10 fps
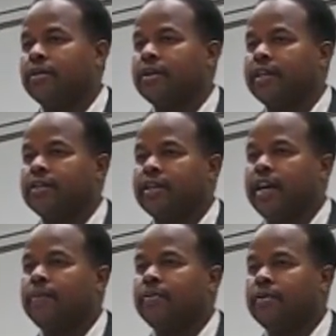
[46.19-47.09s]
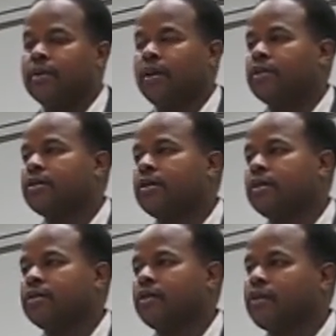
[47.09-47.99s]
Texas Capitol in Austin,
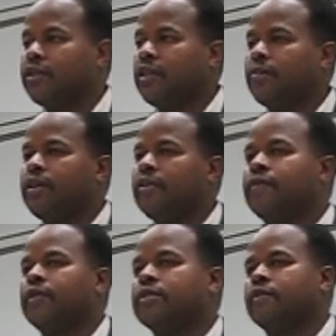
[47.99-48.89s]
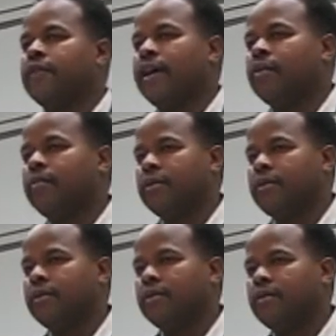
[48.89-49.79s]
so that she could be the first to file her
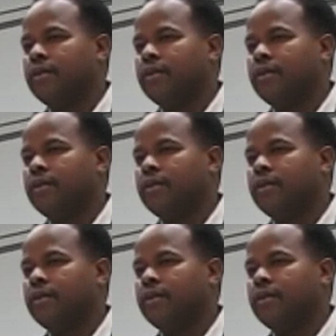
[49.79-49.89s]
bill.